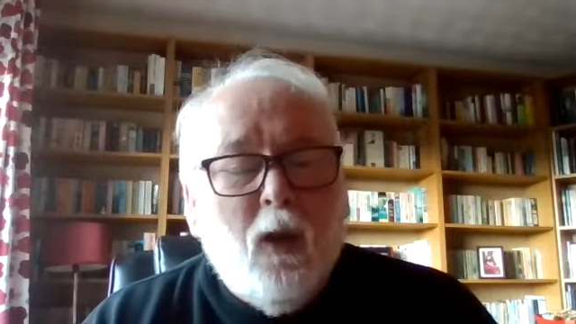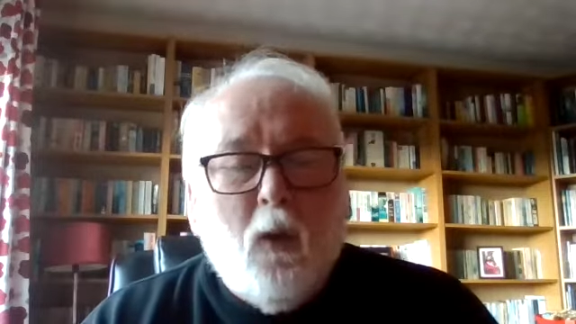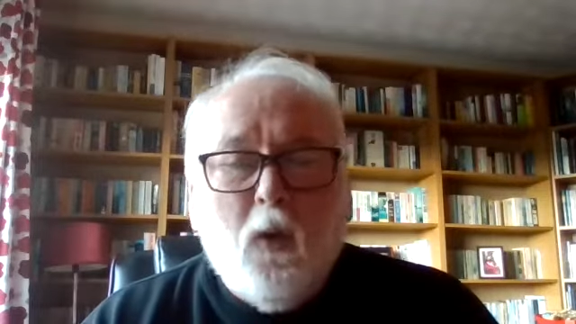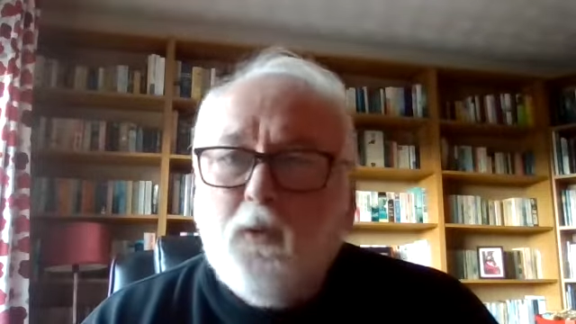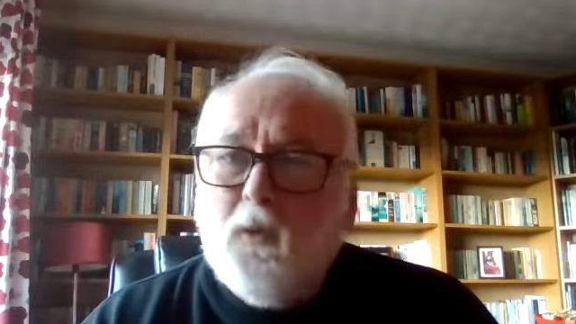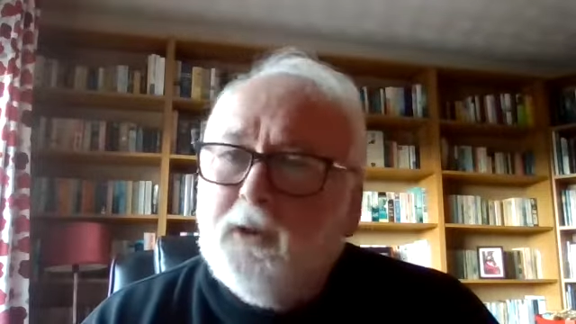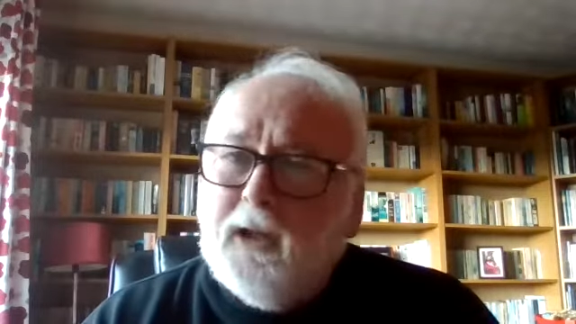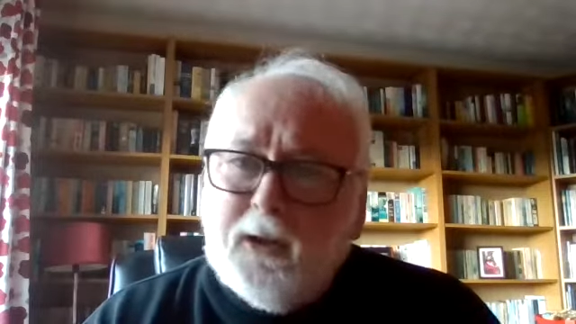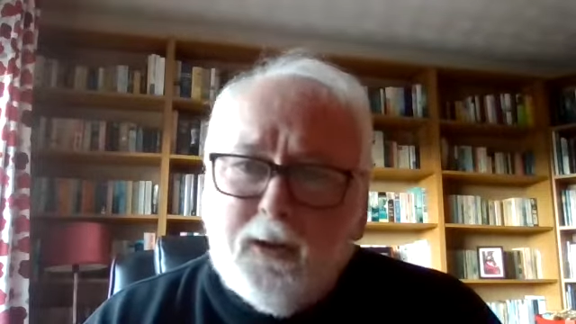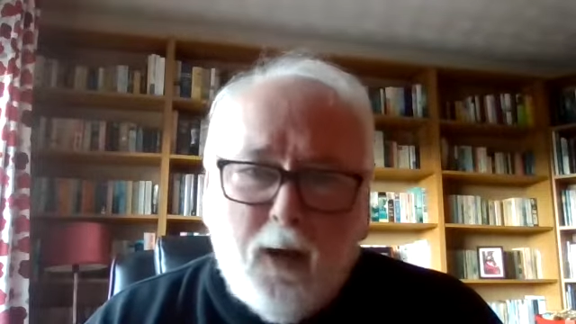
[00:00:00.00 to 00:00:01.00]
oh no,
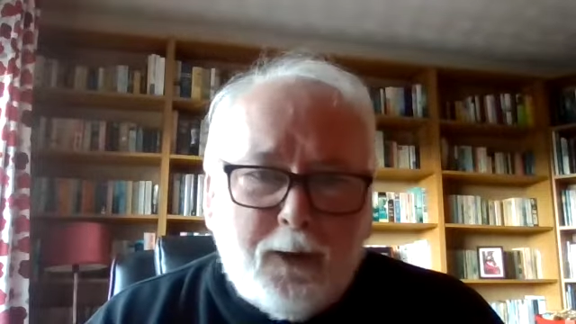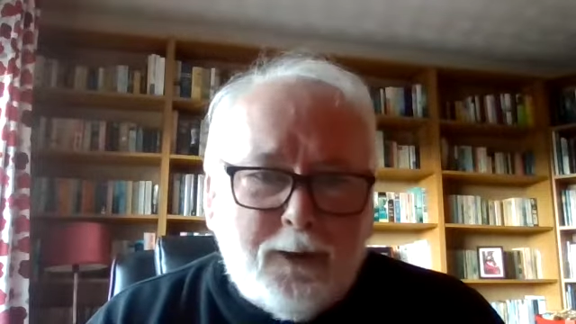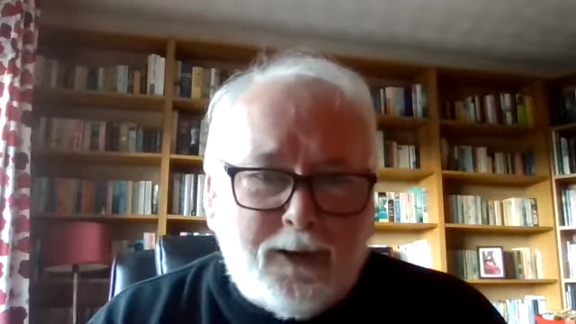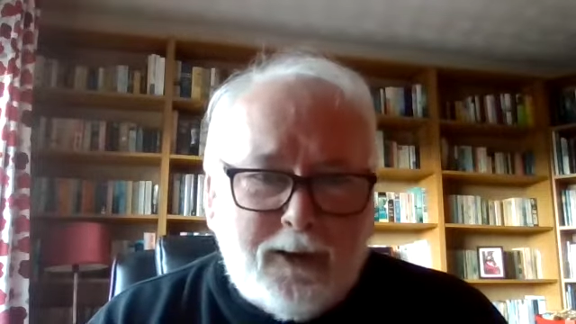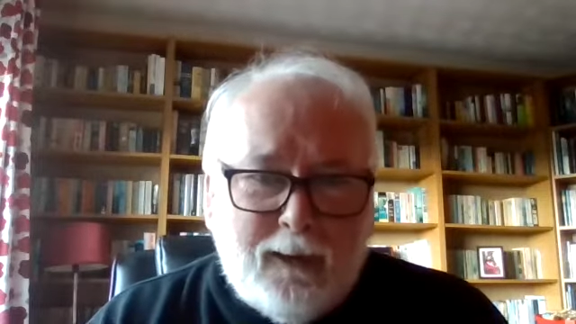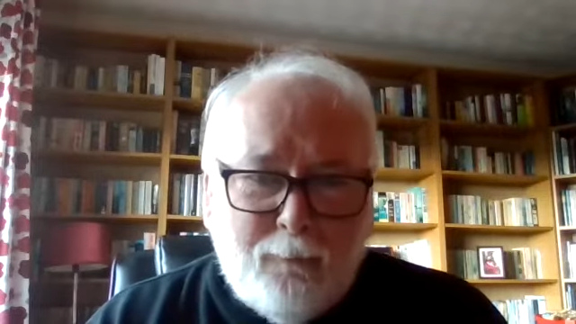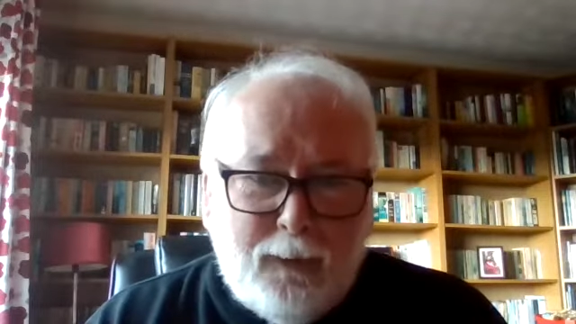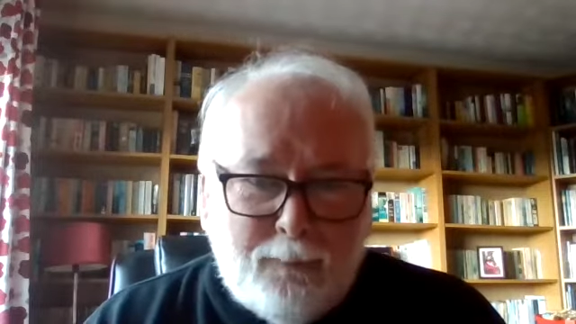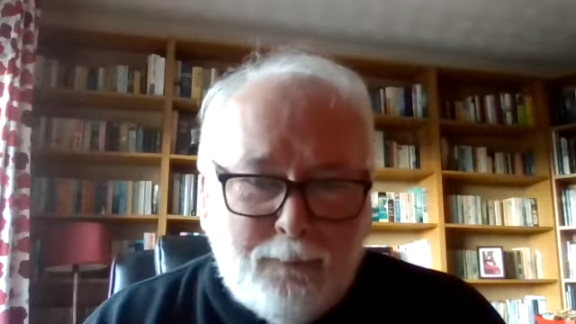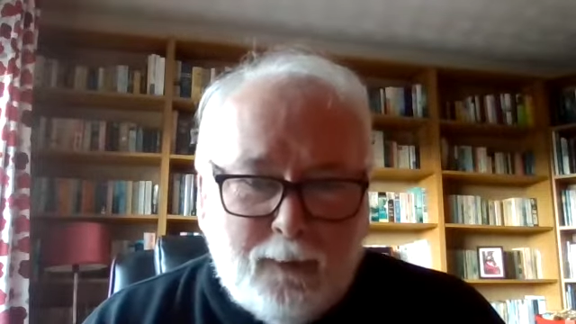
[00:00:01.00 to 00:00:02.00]
they're not the same
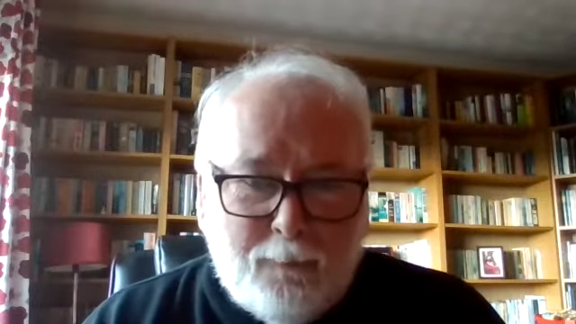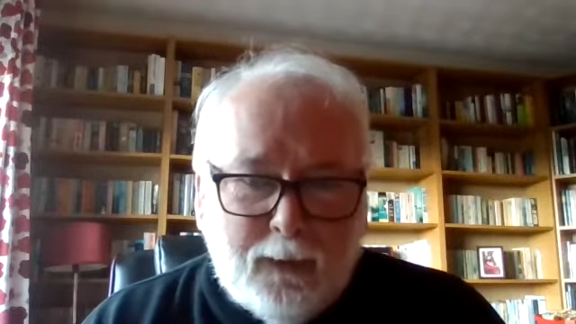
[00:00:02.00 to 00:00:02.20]
people.